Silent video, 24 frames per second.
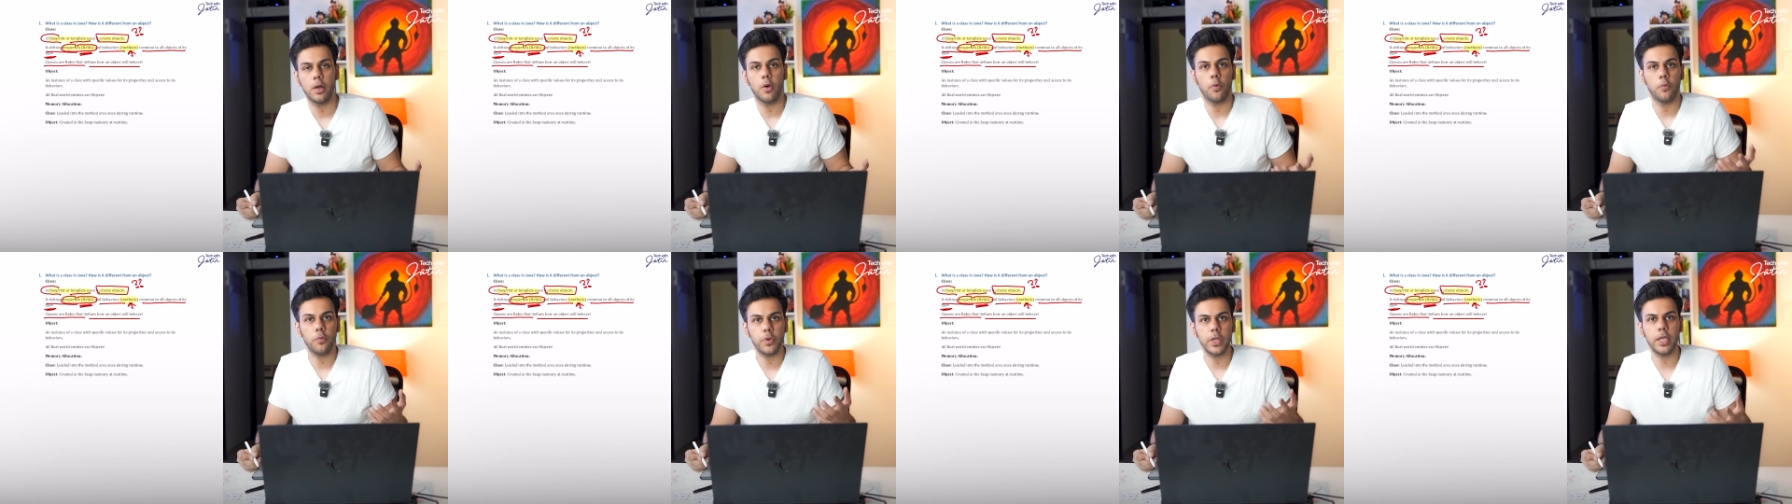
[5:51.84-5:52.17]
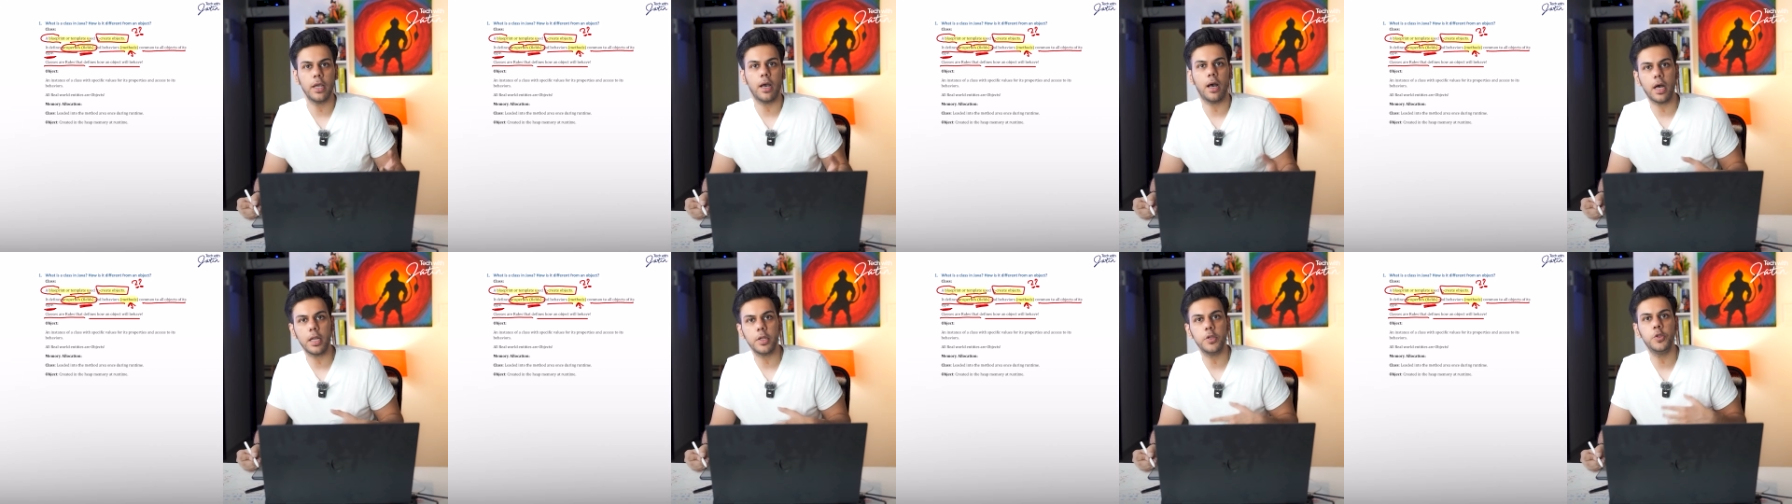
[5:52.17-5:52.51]

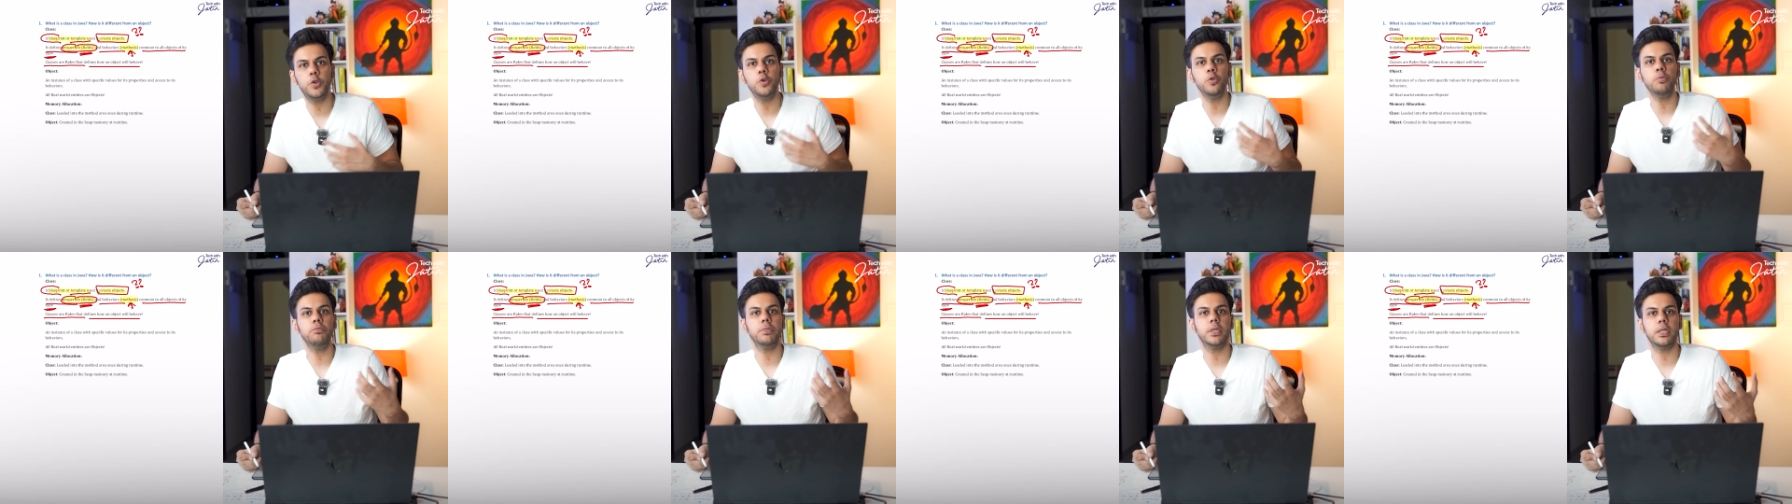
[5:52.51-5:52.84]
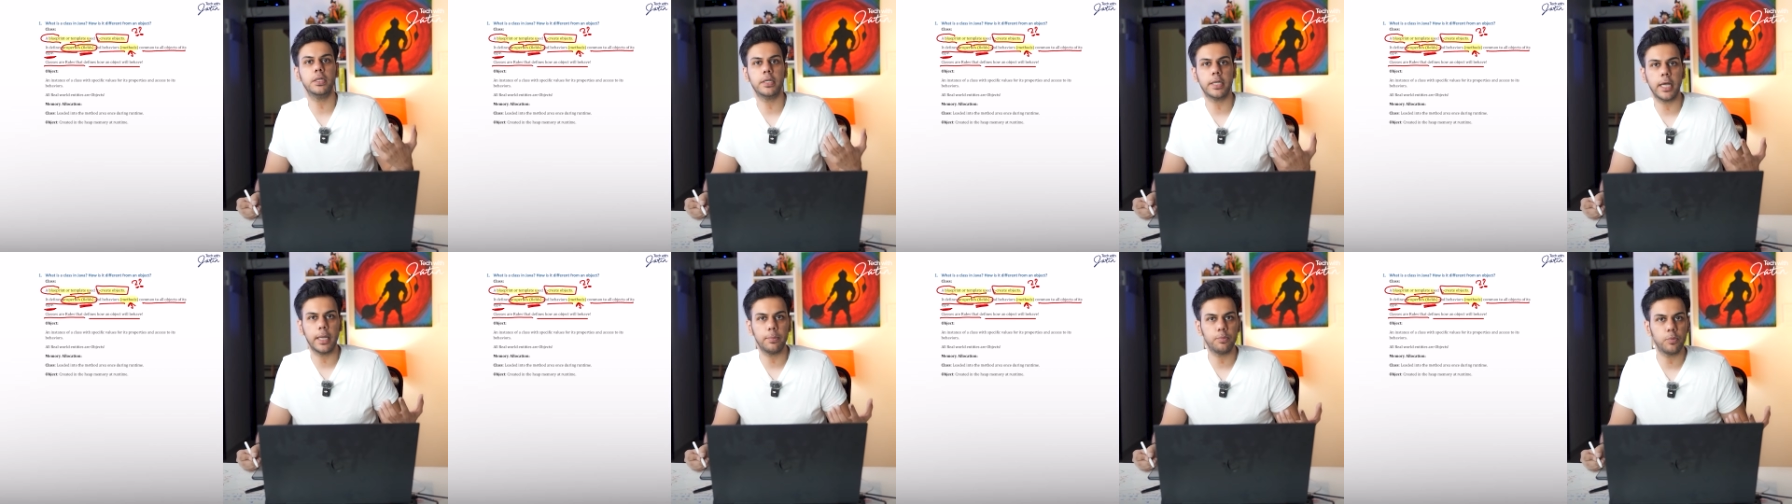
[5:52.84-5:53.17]
We are
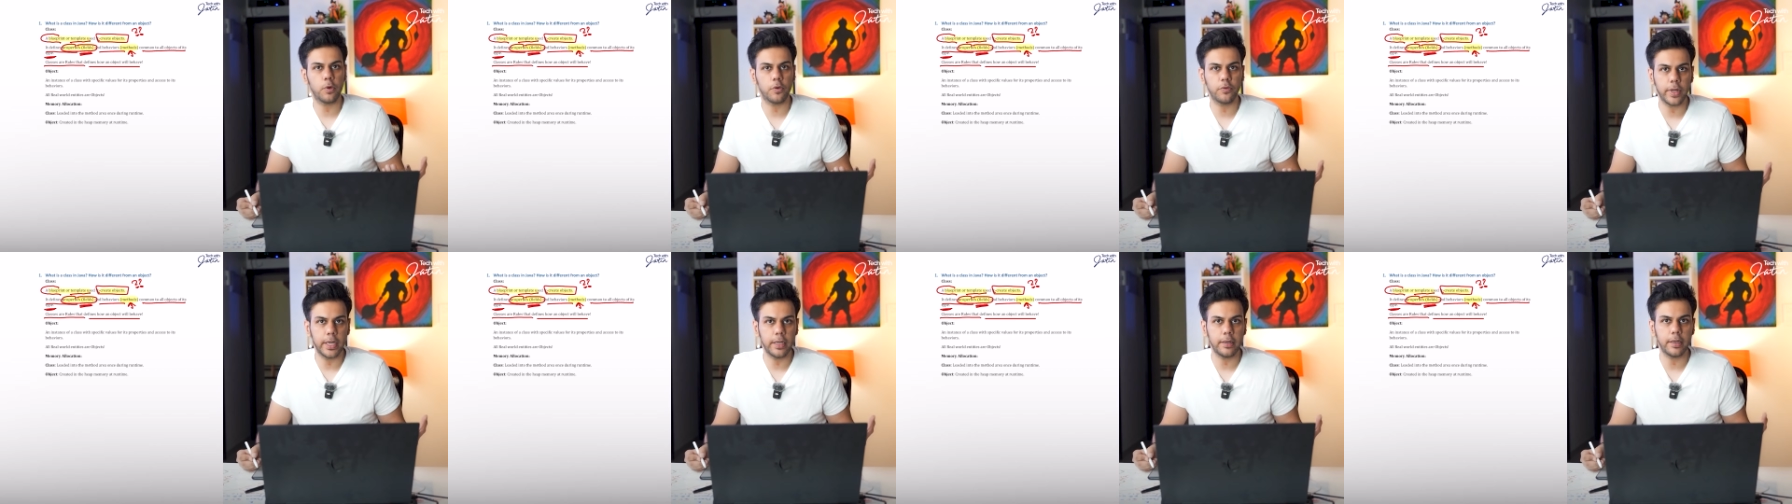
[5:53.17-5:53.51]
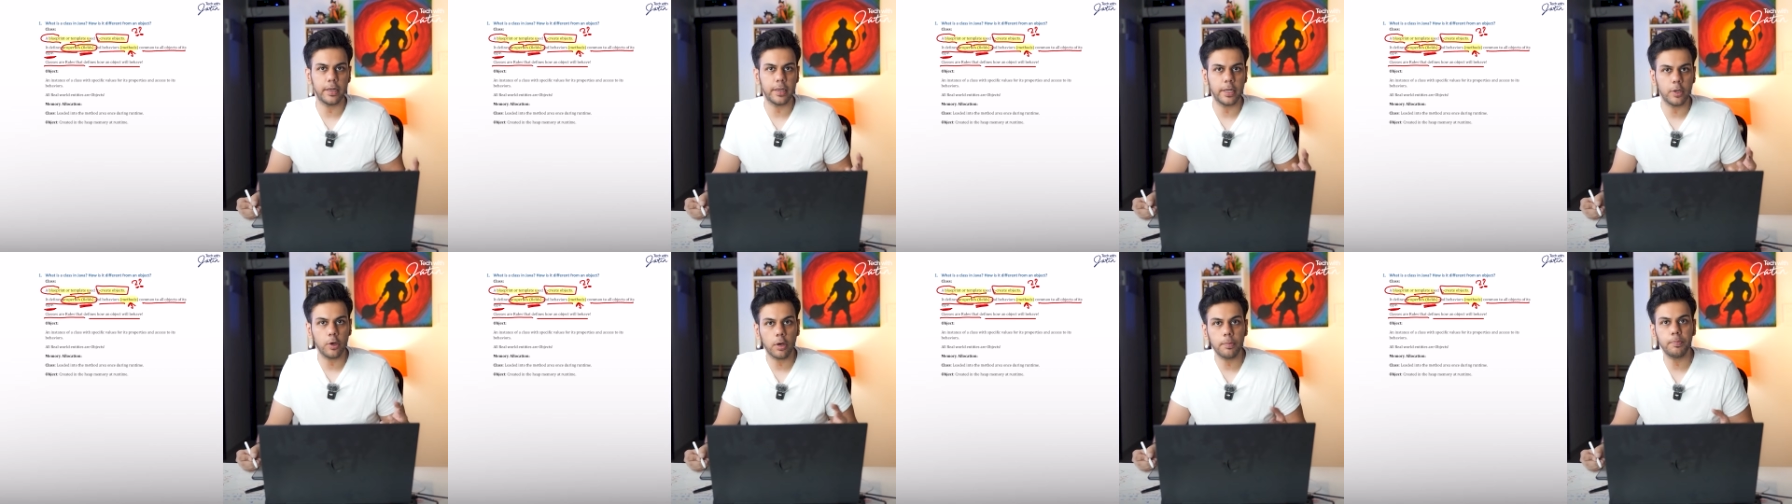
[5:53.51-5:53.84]
human type of
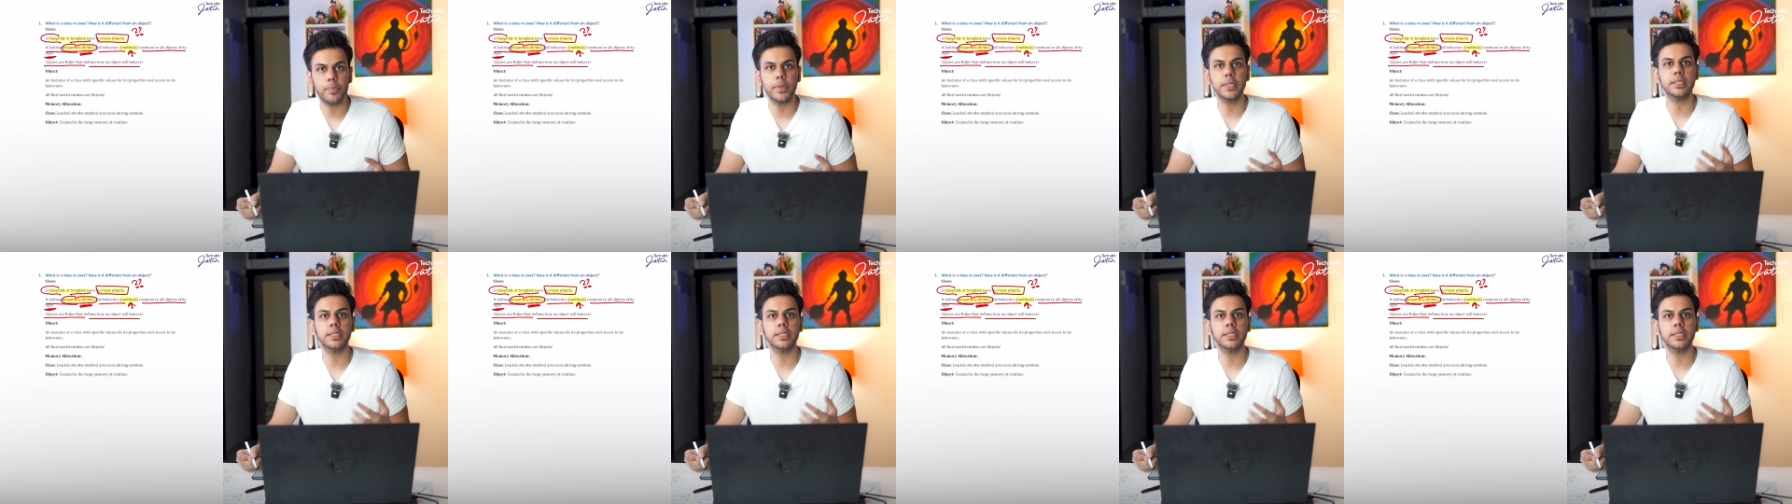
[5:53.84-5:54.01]
entity or